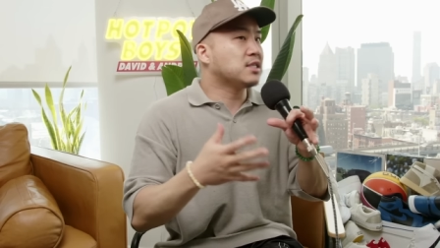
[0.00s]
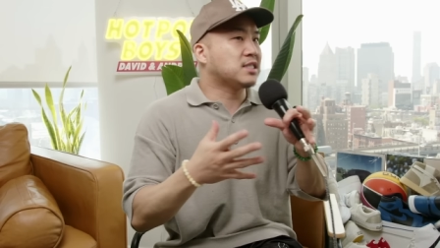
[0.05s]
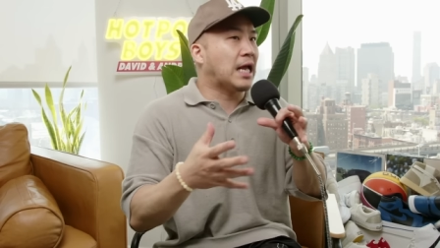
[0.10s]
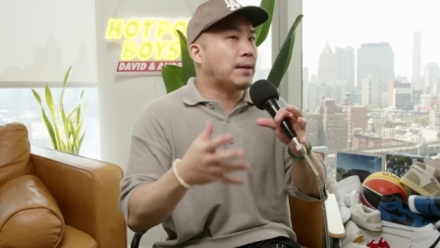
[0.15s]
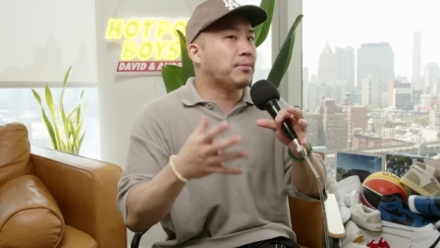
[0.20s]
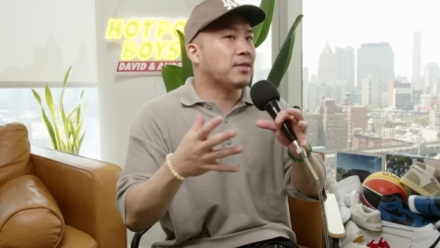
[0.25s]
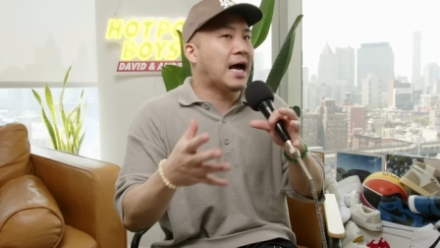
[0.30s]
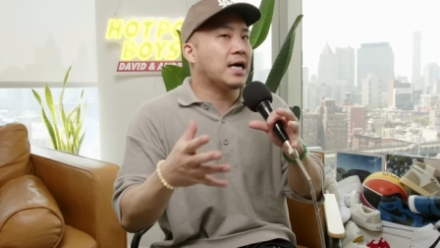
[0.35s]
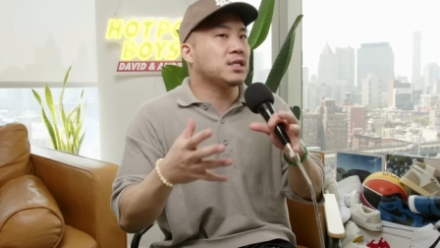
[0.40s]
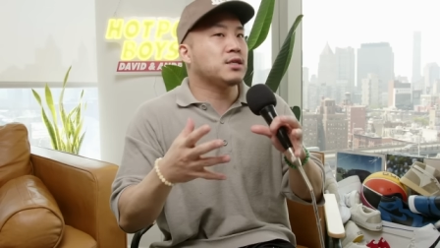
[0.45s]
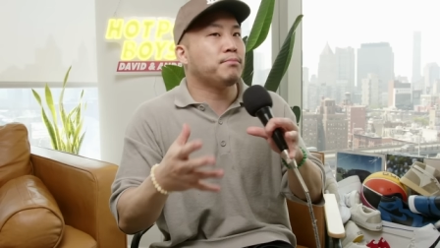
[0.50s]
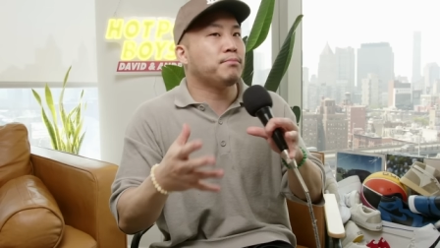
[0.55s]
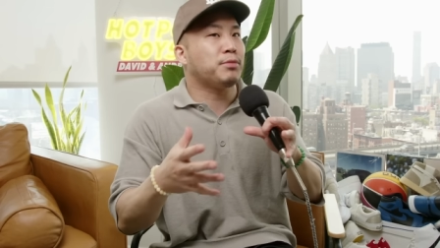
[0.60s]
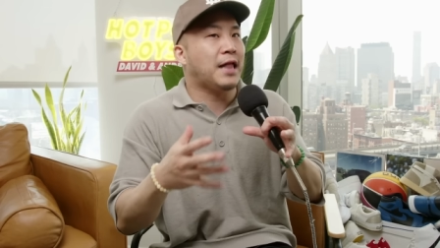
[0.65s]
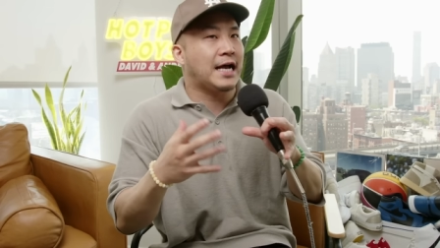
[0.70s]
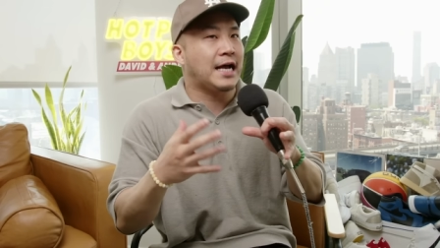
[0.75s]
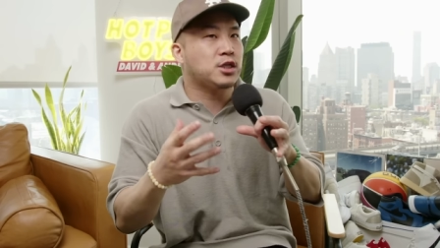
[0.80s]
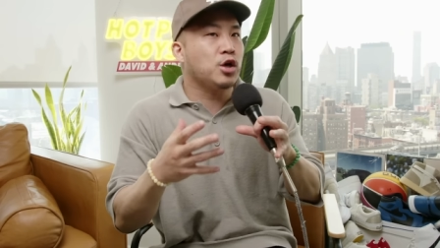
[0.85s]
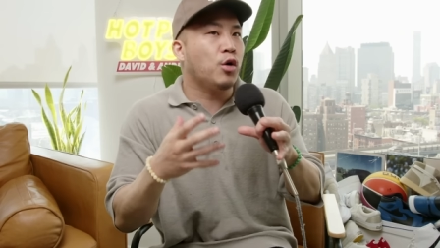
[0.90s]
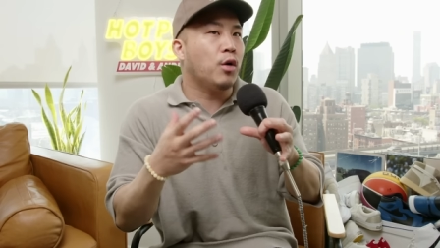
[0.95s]
stabilize and
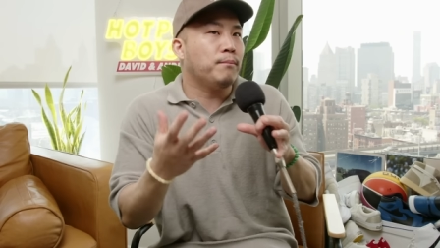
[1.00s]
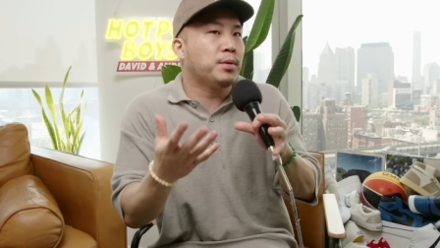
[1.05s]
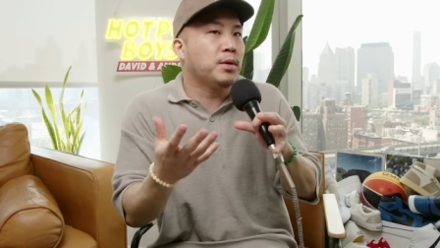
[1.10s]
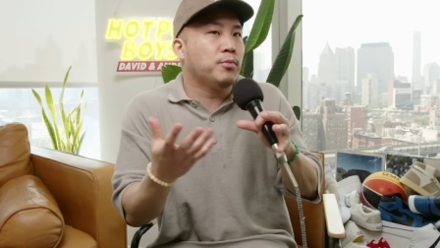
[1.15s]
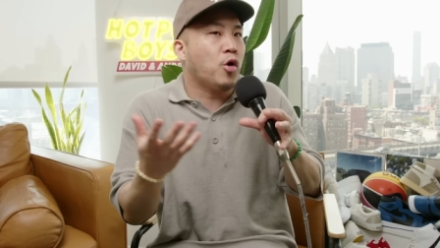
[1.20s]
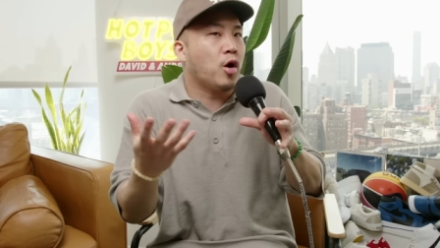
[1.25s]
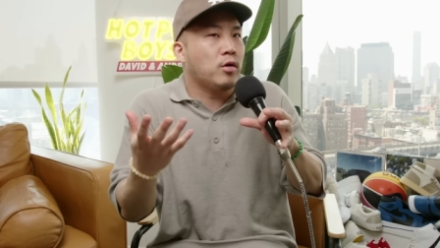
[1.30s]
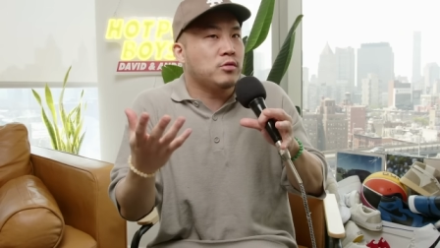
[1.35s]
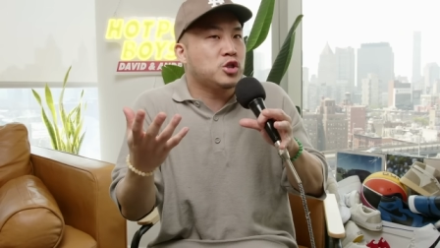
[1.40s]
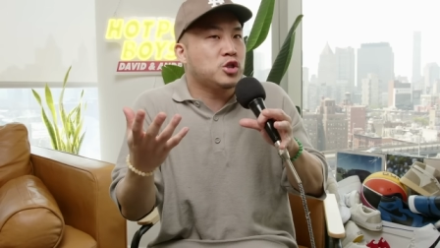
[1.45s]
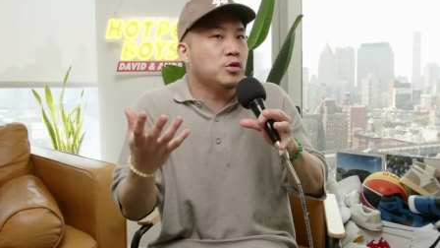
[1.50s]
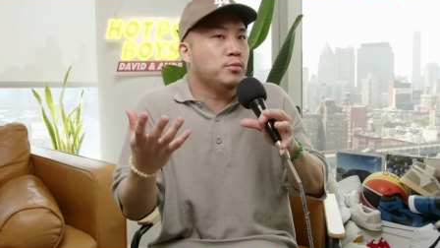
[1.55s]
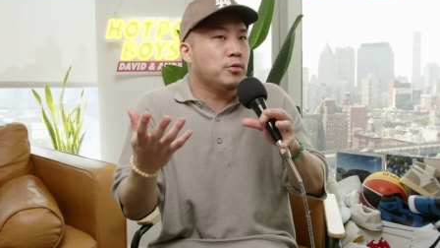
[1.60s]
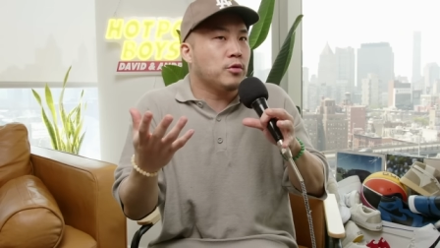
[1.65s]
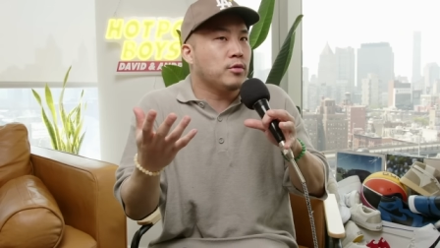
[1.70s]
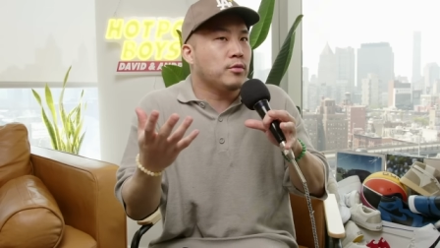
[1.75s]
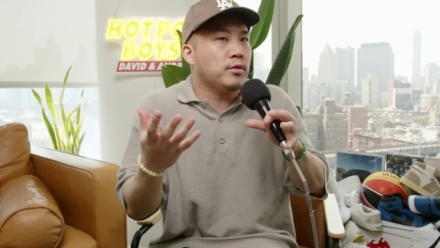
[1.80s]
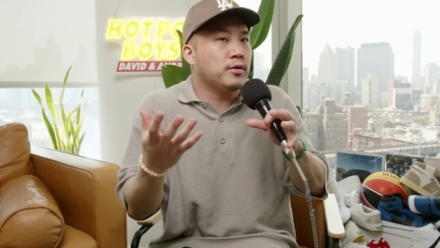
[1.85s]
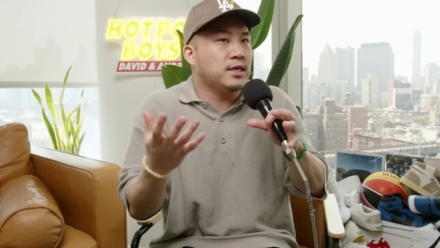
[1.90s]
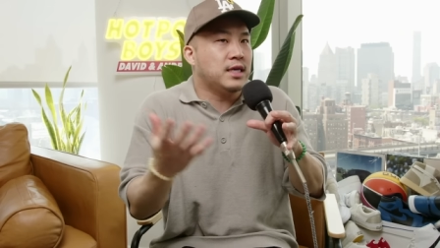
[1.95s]
plateau and people aren't
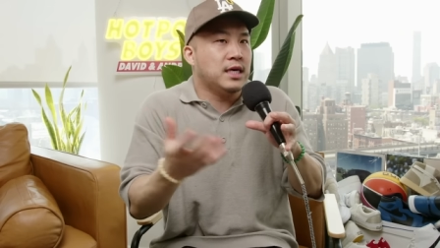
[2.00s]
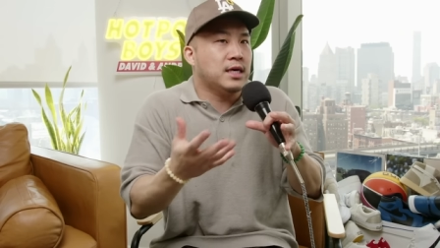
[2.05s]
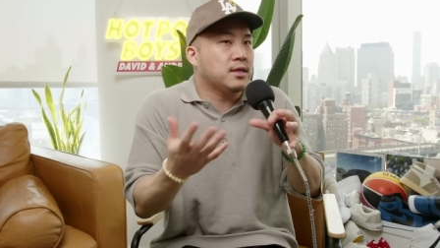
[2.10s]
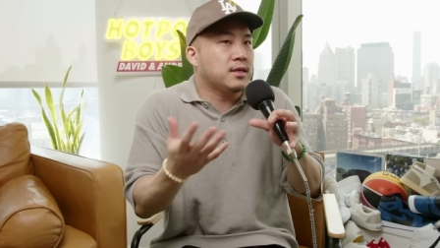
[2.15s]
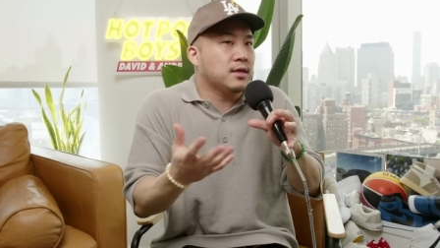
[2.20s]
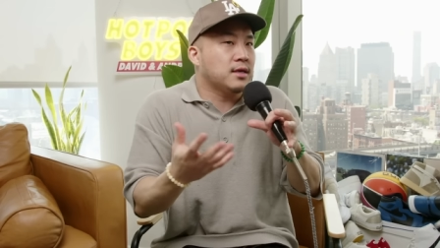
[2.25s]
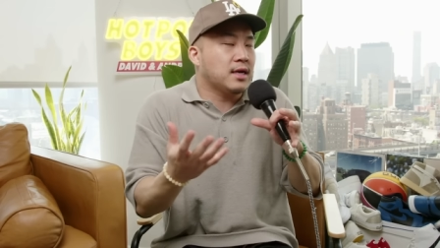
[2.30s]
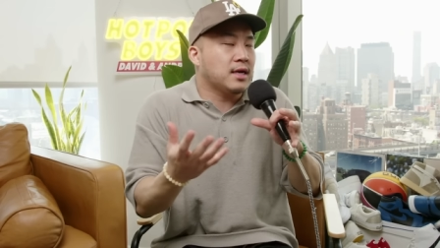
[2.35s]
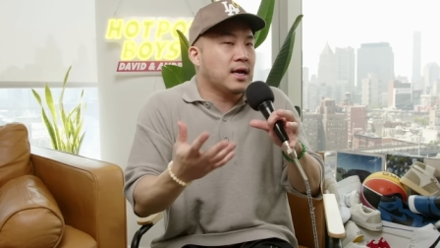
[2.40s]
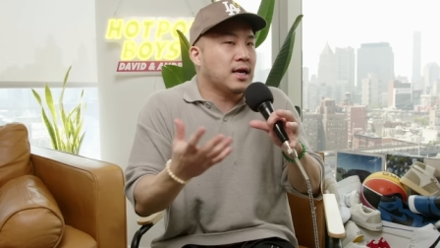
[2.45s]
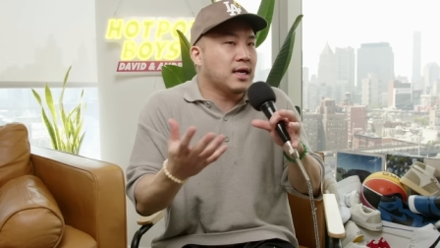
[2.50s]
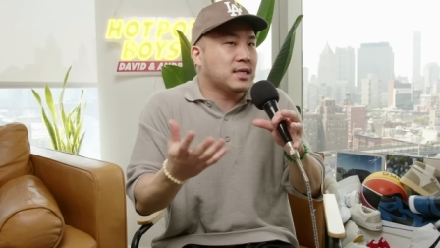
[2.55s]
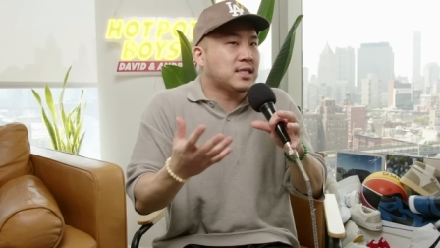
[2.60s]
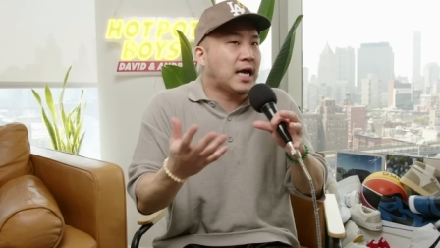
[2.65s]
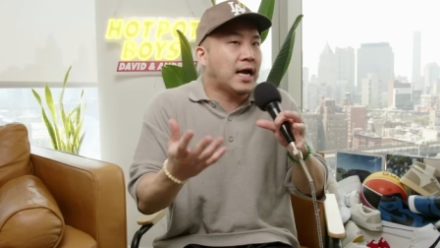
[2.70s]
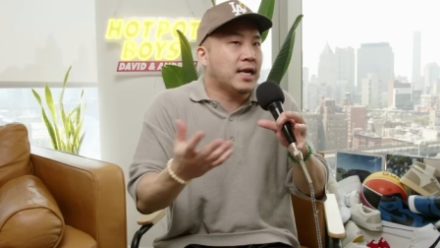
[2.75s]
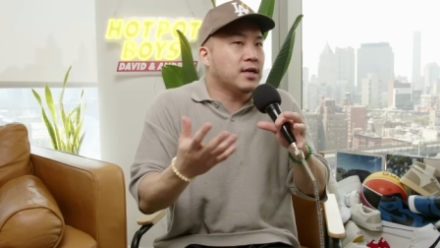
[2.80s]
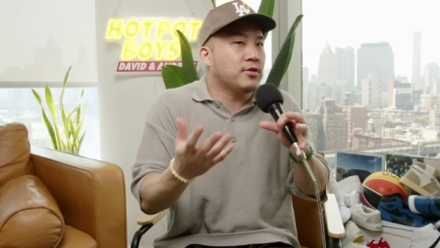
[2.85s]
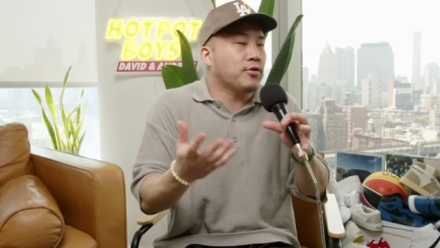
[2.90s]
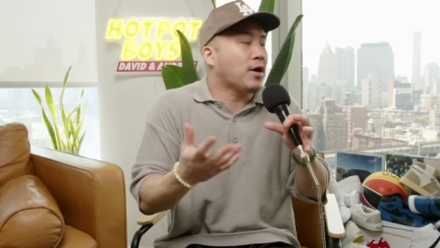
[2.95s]
super geeked and
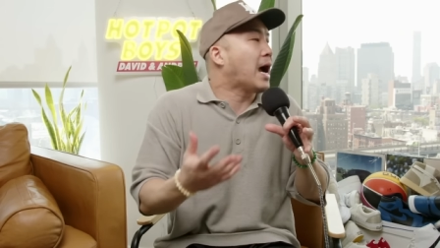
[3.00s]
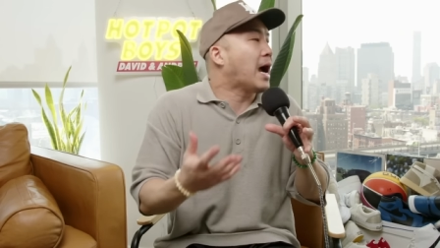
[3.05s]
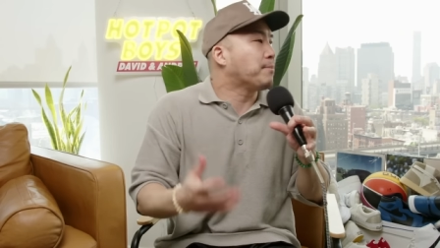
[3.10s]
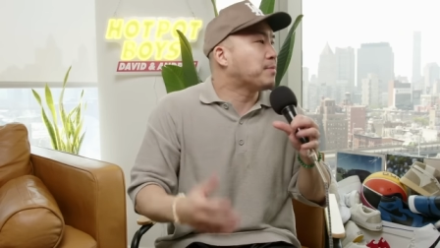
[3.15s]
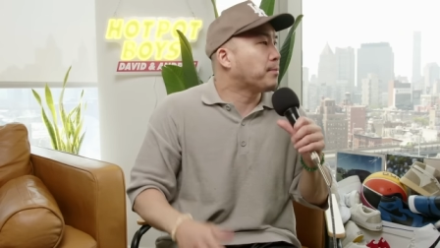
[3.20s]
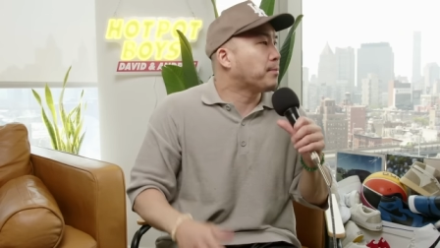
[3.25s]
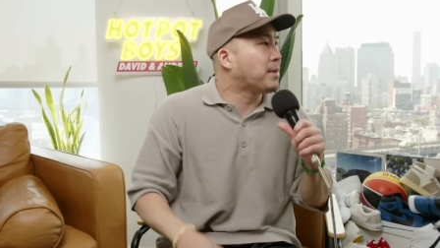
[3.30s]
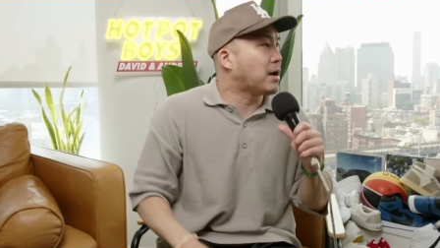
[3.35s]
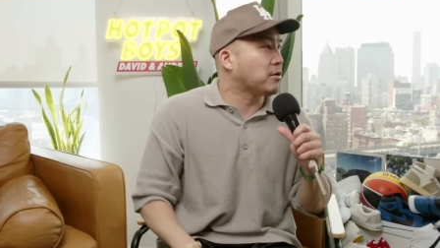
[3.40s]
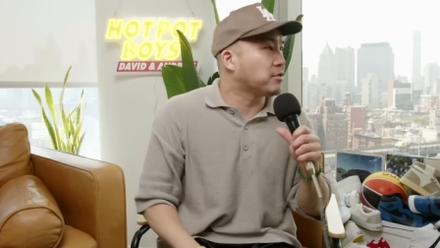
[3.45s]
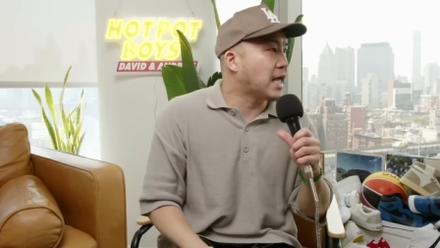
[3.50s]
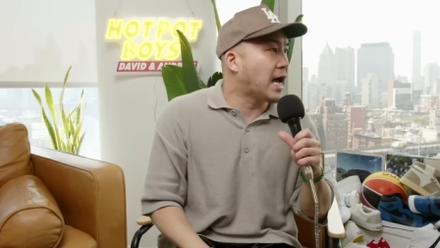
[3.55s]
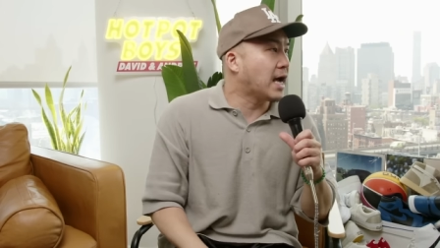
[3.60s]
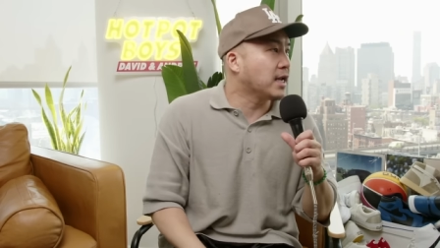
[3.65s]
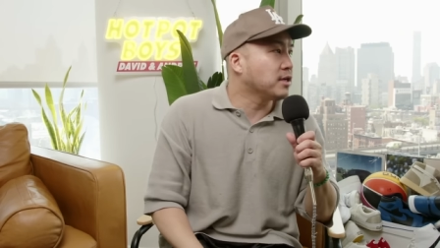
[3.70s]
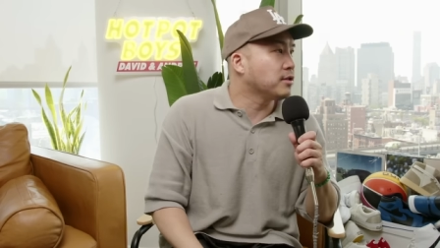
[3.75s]
excited or hyped about that.